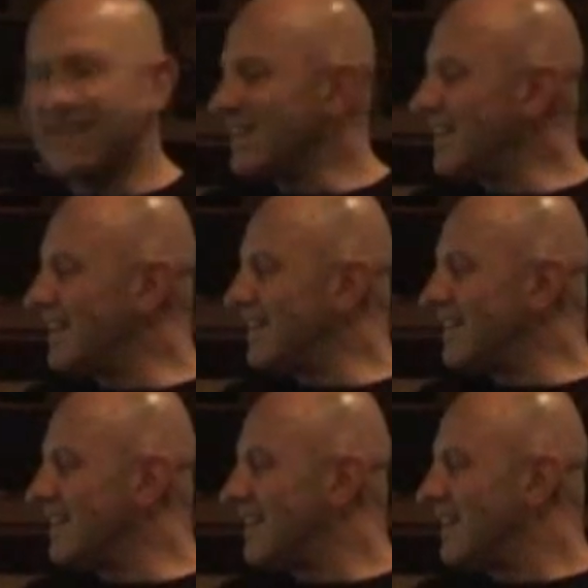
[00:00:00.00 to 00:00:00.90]

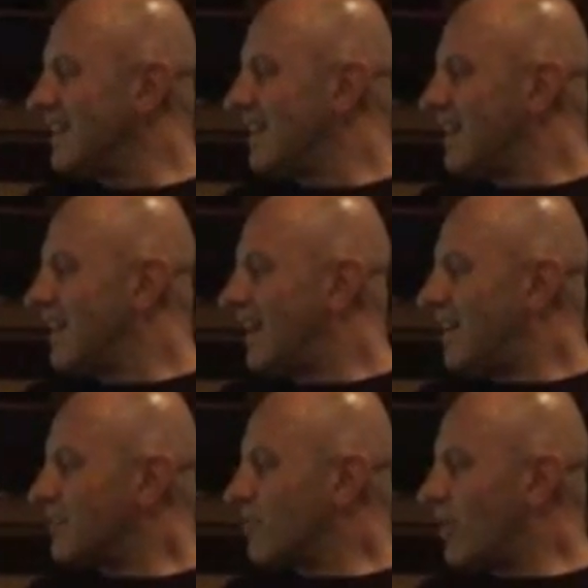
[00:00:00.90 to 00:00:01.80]

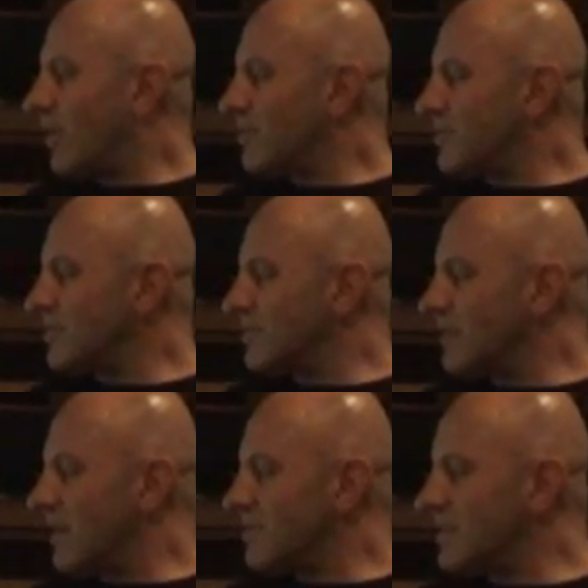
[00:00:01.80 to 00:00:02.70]
I've quite often
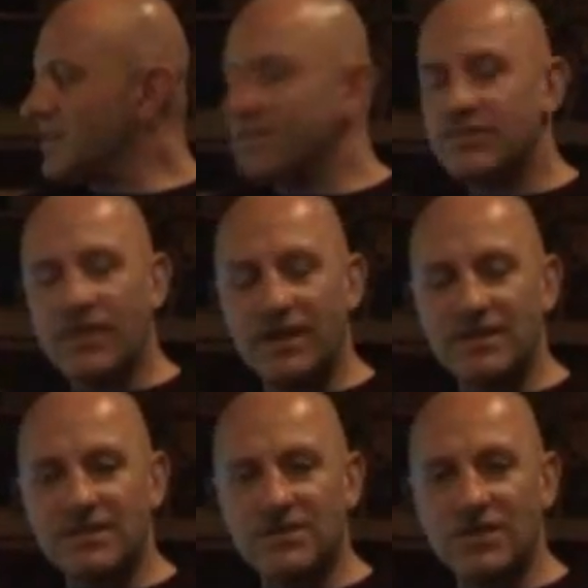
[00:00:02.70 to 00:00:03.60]
loaded in
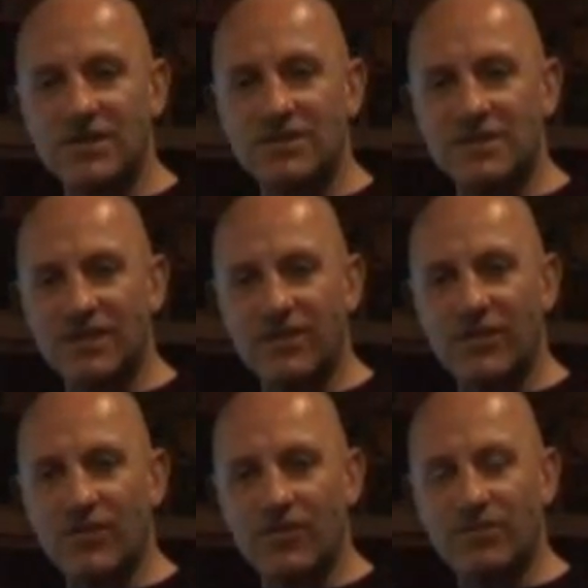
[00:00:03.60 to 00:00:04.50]
friends' tunes and
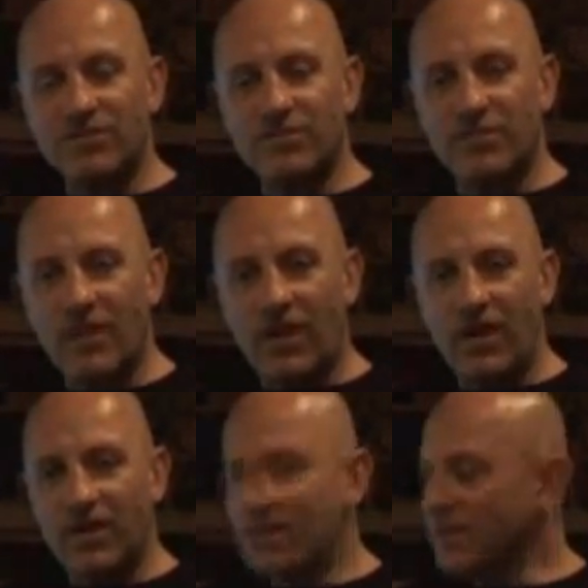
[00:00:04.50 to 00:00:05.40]
thought, I
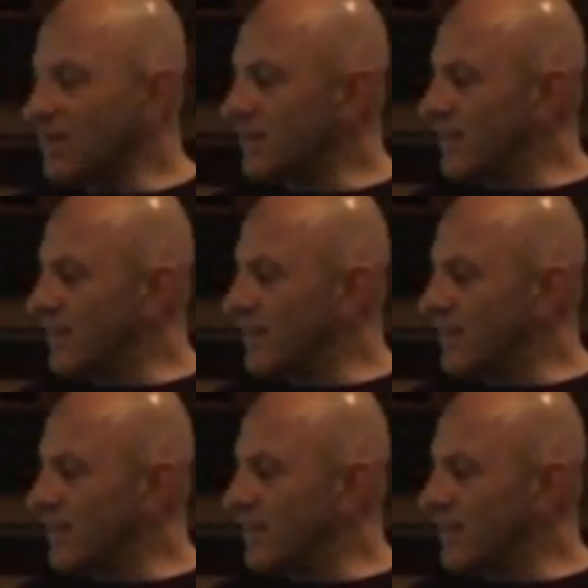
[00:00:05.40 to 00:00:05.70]
like the look of